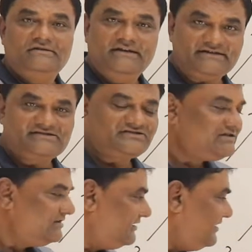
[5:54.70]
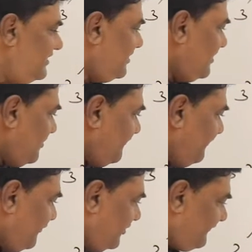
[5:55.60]
Next,
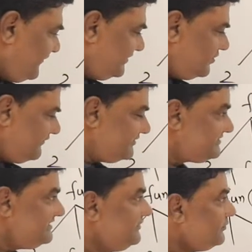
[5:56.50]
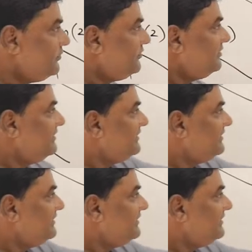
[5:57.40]
for fun of 0,